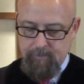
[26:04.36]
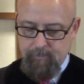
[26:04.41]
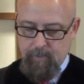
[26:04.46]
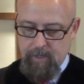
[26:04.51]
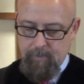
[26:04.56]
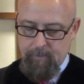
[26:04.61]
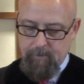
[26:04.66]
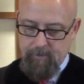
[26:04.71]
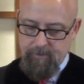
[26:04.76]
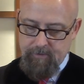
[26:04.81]

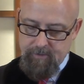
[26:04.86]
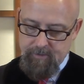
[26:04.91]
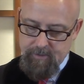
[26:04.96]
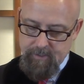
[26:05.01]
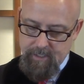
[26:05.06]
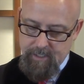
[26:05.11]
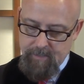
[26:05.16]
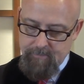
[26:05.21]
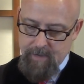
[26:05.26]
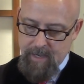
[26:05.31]
people in the
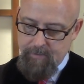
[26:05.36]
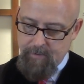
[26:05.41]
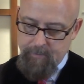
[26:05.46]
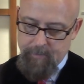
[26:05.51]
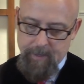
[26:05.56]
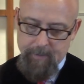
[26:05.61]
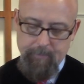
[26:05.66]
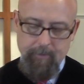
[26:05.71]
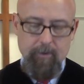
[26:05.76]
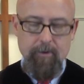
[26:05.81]
city, maybe
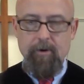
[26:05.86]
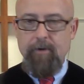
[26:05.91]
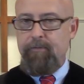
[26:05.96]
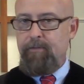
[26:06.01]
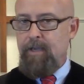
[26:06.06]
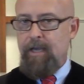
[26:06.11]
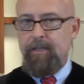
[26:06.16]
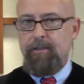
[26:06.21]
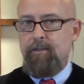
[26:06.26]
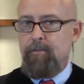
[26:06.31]
people who have
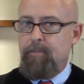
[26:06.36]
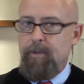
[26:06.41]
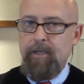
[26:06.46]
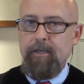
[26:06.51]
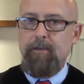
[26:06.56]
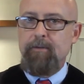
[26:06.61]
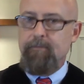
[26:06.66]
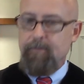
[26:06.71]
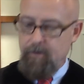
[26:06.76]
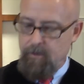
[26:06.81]
yet to be
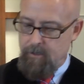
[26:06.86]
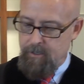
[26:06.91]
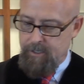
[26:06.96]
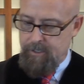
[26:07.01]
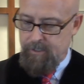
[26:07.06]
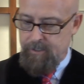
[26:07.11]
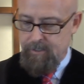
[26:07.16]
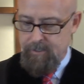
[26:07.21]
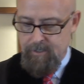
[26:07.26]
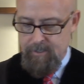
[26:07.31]

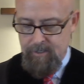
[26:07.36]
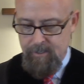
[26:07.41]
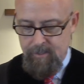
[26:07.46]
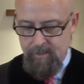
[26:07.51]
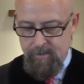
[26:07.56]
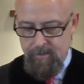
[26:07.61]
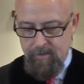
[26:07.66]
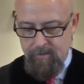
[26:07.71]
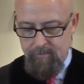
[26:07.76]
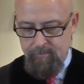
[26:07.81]
converted,
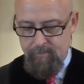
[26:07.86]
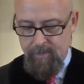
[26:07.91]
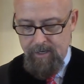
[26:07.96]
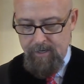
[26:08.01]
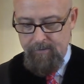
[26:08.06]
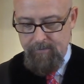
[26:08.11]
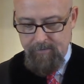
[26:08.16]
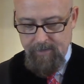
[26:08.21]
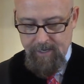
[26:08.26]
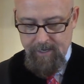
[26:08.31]

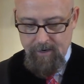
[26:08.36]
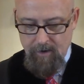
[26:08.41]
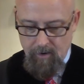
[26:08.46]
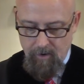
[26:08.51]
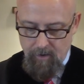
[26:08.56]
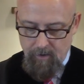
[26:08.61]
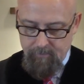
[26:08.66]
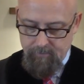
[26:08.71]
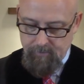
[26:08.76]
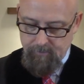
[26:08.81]
but they
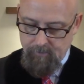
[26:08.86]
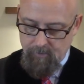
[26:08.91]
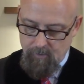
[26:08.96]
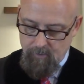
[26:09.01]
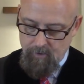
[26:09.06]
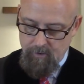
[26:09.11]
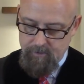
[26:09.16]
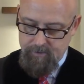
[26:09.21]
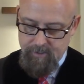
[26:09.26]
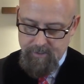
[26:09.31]
are the
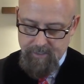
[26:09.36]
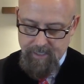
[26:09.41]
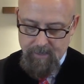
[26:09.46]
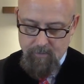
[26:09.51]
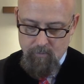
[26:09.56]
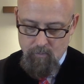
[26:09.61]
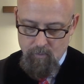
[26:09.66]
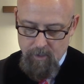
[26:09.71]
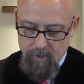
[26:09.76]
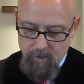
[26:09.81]
Lord's and they
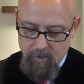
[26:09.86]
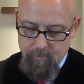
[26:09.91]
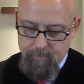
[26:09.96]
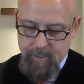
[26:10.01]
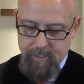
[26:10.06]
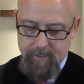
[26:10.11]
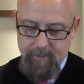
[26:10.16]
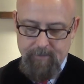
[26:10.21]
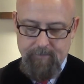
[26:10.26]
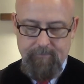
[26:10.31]
will
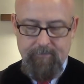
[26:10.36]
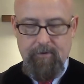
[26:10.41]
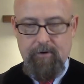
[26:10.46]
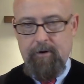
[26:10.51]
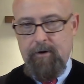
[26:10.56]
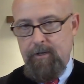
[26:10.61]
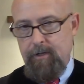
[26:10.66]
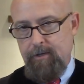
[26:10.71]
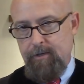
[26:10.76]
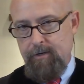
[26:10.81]
be
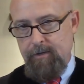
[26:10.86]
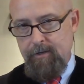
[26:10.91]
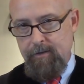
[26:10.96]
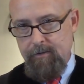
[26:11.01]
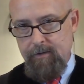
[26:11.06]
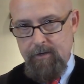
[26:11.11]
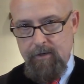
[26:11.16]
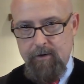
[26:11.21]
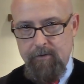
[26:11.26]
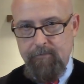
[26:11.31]
converted in
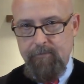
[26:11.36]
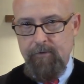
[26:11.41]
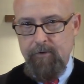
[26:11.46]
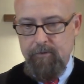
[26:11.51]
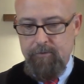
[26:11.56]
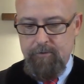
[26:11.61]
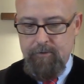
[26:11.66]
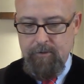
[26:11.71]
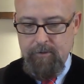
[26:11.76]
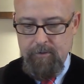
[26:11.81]
the near
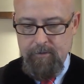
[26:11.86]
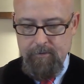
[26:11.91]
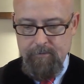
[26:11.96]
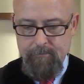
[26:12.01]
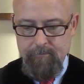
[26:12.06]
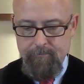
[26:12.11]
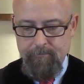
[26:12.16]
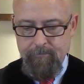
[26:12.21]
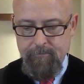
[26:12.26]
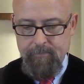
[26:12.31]
future.
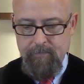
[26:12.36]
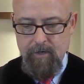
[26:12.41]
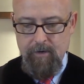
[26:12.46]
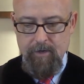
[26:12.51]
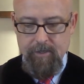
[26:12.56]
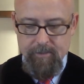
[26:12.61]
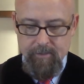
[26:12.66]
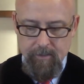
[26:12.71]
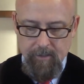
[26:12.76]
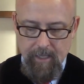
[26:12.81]
They're
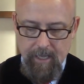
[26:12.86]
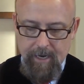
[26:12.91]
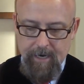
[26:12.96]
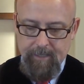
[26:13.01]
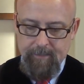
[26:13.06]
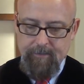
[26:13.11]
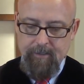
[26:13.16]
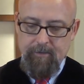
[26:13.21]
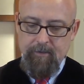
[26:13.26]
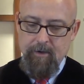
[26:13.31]
his
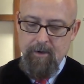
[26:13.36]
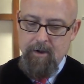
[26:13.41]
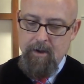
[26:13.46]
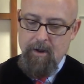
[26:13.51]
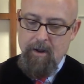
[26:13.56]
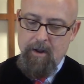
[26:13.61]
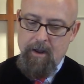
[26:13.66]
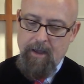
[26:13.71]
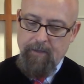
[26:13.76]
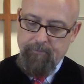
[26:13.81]
elect. And
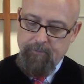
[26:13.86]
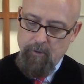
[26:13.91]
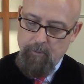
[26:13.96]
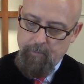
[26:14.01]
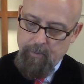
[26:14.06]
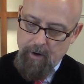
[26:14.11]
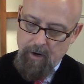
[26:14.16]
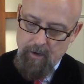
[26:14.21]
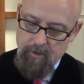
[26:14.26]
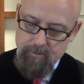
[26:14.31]
and through
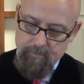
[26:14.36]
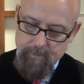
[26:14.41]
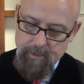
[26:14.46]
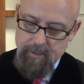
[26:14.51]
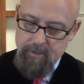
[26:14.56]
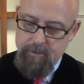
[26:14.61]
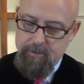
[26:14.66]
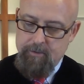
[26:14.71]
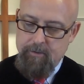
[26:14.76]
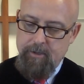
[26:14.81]
Paul's
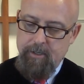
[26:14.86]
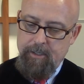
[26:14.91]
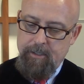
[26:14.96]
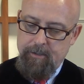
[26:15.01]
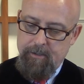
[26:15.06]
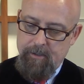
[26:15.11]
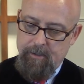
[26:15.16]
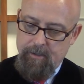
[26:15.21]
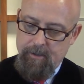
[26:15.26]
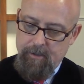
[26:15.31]
ministry
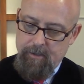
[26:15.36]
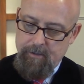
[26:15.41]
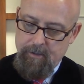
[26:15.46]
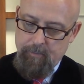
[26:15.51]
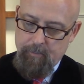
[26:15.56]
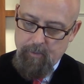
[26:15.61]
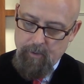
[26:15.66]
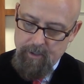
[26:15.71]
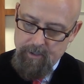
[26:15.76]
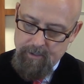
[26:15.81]
and the, the
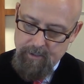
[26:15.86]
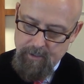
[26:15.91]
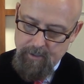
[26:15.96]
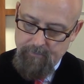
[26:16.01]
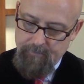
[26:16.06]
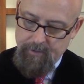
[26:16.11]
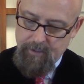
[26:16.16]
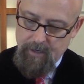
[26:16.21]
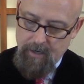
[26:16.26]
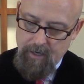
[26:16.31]
preaching
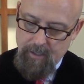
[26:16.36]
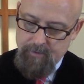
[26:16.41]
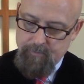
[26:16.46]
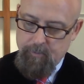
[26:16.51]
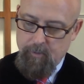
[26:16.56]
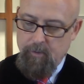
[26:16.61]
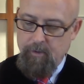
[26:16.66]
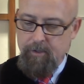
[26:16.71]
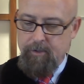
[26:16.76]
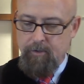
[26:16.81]
of the
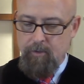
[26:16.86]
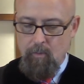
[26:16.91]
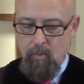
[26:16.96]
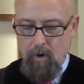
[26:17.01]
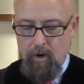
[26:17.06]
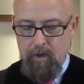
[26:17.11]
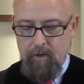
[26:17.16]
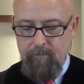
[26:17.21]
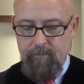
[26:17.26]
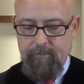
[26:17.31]
gospel and the
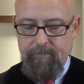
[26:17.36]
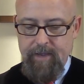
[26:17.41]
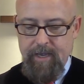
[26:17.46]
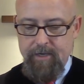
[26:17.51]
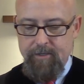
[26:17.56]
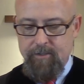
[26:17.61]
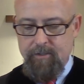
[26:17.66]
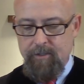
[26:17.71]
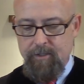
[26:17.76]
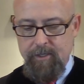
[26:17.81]
work of
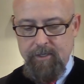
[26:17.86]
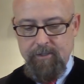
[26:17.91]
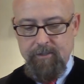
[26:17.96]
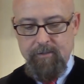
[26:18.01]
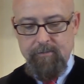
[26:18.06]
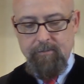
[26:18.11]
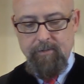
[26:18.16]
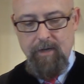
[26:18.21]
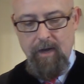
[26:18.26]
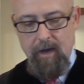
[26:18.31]

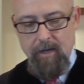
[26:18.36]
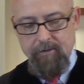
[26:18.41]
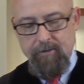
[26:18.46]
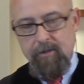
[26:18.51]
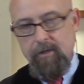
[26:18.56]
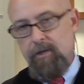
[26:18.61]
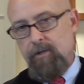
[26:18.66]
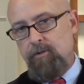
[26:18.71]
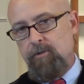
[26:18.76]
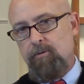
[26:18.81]
evangelism, God's
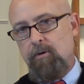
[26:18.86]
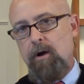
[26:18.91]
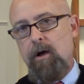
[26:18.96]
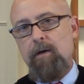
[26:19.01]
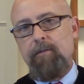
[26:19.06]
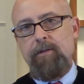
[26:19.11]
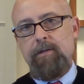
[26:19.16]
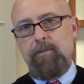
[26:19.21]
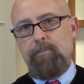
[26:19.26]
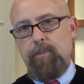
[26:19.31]
going to
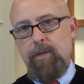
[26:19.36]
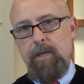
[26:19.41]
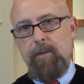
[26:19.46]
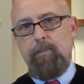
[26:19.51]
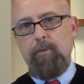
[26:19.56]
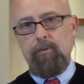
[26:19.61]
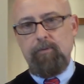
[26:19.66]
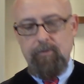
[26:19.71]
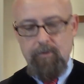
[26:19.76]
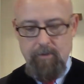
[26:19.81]
draw these
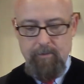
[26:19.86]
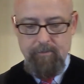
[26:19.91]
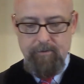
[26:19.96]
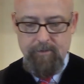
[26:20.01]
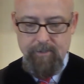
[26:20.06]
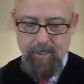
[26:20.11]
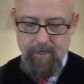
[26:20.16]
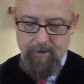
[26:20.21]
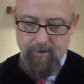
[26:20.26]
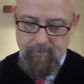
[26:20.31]
people to
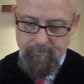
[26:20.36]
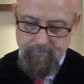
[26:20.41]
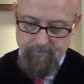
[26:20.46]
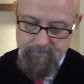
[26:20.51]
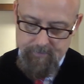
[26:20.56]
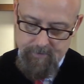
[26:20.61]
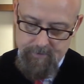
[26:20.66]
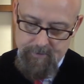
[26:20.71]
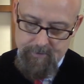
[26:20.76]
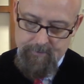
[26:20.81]

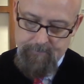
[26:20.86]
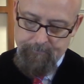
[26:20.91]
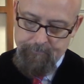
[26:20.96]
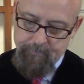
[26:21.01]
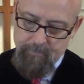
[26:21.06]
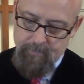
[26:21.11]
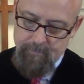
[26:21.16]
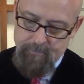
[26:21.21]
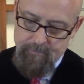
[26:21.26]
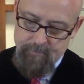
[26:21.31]
himself.
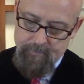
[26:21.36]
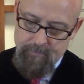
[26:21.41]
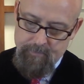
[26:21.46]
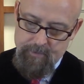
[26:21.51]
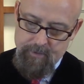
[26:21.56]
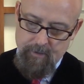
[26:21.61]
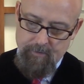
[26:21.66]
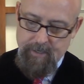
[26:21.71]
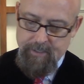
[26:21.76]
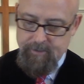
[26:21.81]

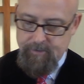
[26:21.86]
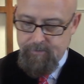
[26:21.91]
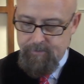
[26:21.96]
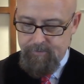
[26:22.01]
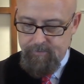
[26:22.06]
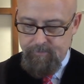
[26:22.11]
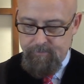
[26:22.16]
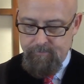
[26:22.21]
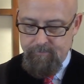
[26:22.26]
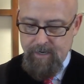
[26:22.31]
So
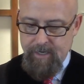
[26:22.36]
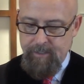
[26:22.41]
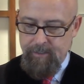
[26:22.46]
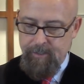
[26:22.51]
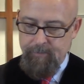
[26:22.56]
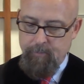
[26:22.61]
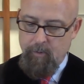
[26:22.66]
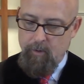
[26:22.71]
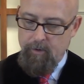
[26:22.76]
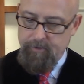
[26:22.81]
that's
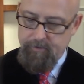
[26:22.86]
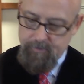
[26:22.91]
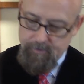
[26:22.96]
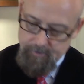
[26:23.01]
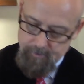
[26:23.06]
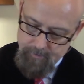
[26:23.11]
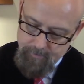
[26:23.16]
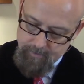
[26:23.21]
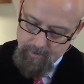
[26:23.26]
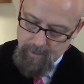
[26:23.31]
mainly point
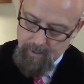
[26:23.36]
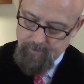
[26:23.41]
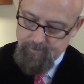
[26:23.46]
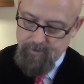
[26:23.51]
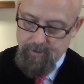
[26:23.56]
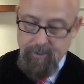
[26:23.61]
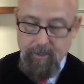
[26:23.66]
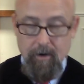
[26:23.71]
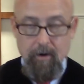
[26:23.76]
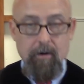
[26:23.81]
two God's
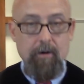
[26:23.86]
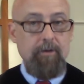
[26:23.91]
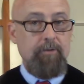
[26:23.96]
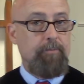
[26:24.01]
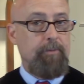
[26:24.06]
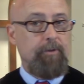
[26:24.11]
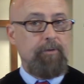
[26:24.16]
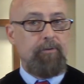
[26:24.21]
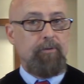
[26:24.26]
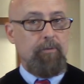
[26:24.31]

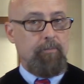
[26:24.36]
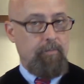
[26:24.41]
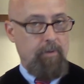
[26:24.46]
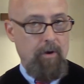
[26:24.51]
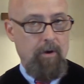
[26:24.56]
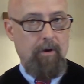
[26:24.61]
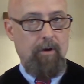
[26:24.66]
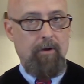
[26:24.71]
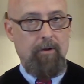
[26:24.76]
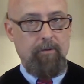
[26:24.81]
encouragement to
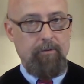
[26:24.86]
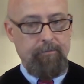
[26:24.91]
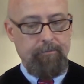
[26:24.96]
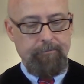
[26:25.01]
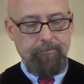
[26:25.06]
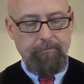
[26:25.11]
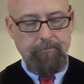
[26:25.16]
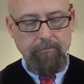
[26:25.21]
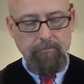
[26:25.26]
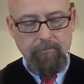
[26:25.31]
Paul.
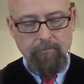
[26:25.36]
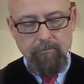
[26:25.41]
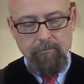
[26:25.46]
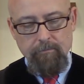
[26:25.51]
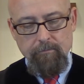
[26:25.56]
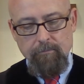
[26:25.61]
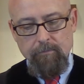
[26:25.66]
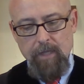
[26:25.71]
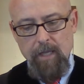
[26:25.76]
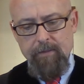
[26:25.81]

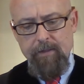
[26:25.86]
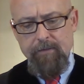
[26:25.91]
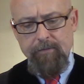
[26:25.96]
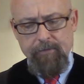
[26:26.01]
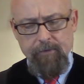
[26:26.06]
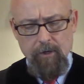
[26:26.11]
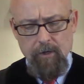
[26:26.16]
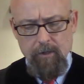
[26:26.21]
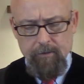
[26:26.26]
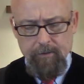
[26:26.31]
And then,
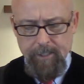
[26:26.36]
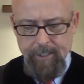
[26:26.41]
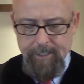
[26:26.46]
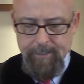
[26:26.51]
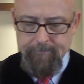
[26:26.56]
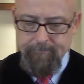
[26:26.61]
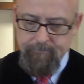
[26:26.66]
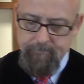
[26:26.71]
thirdly,